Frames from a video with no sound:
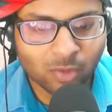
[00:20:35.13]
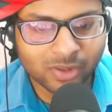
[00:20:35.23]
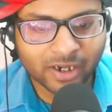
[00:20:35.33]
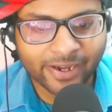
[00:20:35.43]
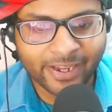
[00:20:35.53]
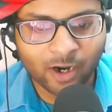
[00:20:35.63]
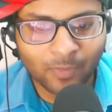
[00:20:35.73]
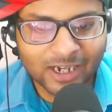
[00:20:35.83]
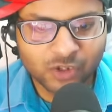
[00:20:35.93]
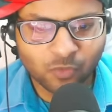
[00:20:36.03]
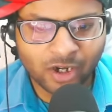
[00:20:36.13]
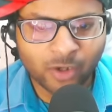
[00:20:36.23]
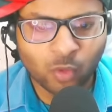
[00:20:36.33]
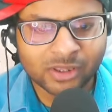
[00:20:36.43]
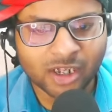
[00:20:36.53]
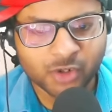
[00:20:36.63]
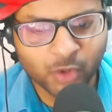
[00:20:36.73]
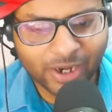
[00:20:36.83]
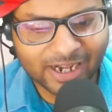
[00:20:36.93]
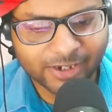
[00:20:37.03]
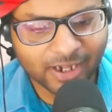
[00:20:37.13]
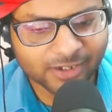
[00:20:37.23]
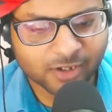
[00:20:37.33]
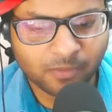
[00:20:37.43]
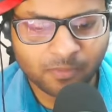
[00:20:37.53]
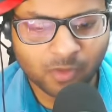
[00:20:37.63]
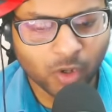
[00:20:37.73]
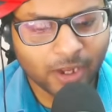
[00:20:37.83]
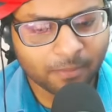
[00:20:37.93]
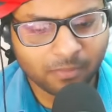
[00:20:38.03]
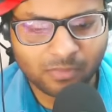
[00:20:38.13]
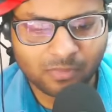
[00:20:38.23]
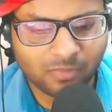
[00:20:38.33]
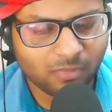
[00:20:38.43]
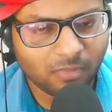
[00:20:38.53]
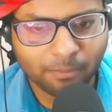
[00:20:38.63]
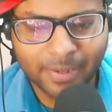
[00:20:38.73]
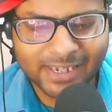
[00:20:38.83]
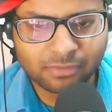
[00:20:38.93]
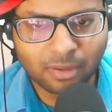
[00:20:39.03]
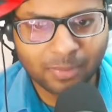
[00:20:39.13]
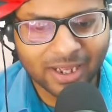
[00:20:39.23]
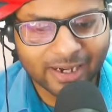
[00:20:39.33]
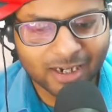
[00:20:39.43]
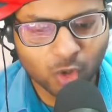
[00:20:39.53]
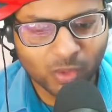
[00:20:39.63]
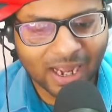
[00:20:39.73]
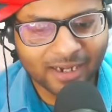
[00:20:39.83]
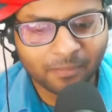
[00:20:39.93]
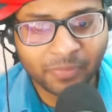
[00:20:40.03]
with the King of Ice Field with the training task. Okay, maximum player can do that.